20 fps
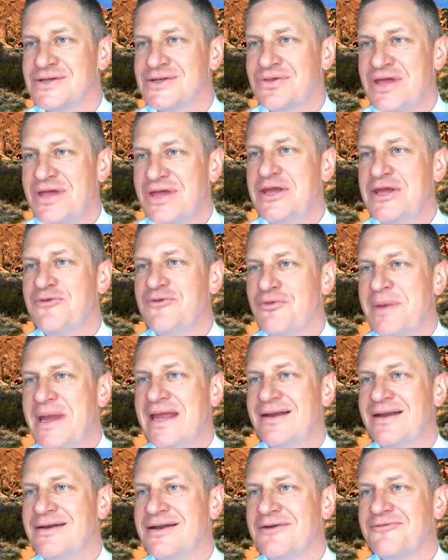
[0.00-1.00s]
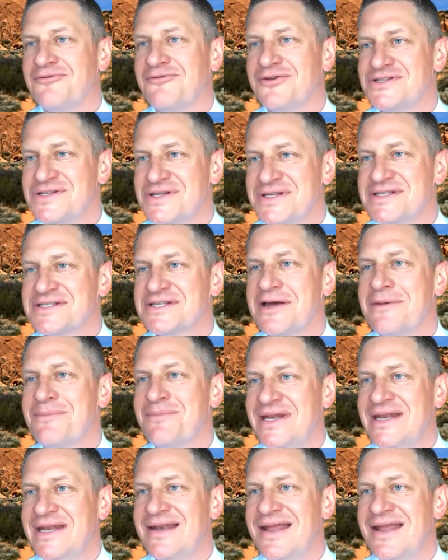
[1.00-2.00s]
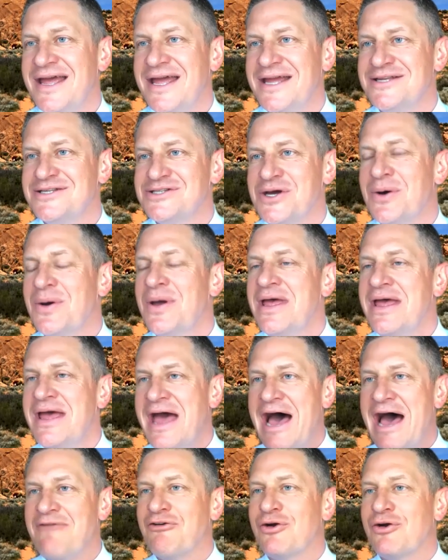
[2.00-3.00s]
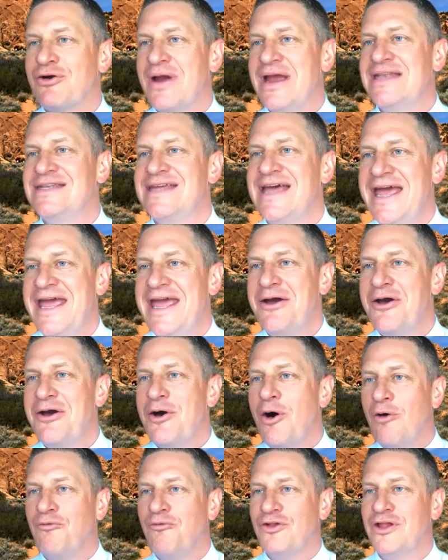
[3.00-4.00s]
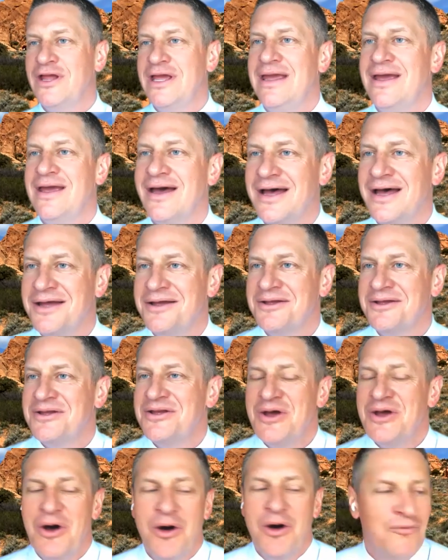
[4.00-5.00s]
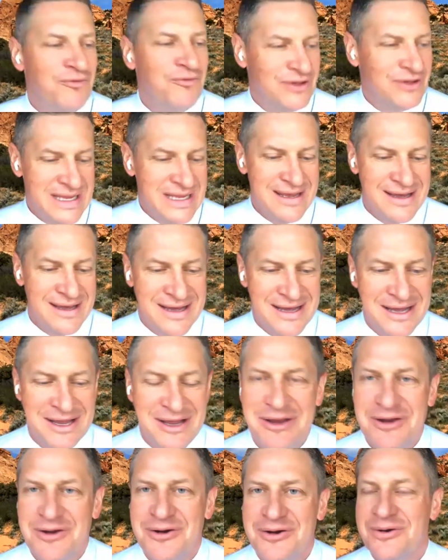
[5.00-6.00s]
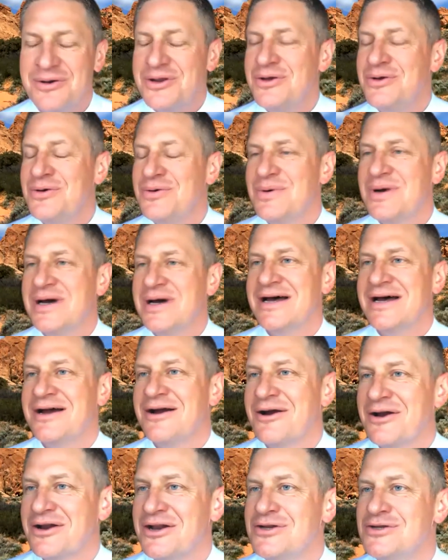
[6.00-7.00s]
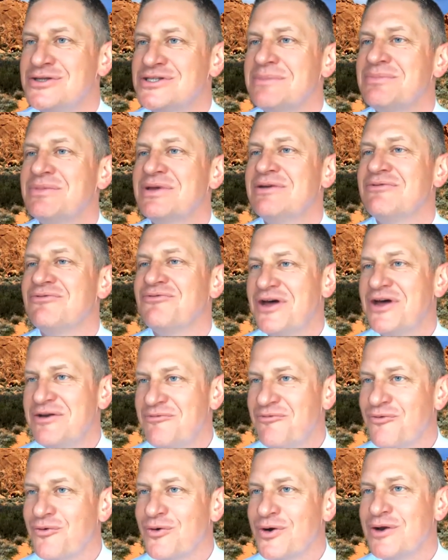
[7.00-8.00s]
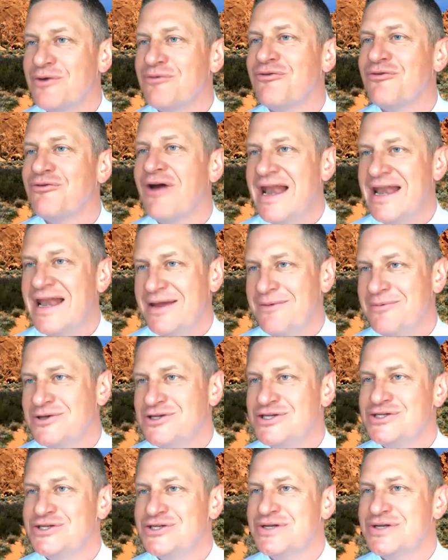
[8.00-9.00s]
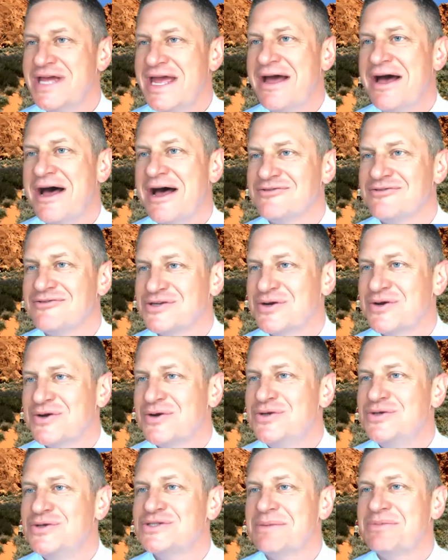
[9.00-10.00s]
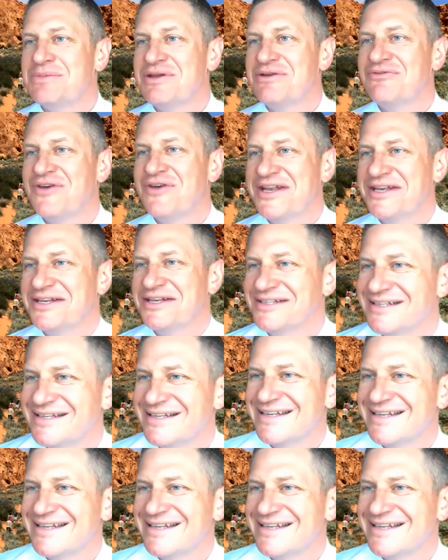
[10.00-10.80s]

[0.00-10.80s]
So thank you for making a difference to this company today. So have a great day. Hopefully, uh, hopefully uh, you're you uh, are going to do something fun for your Friday, which is your day off. So go do something. Friday?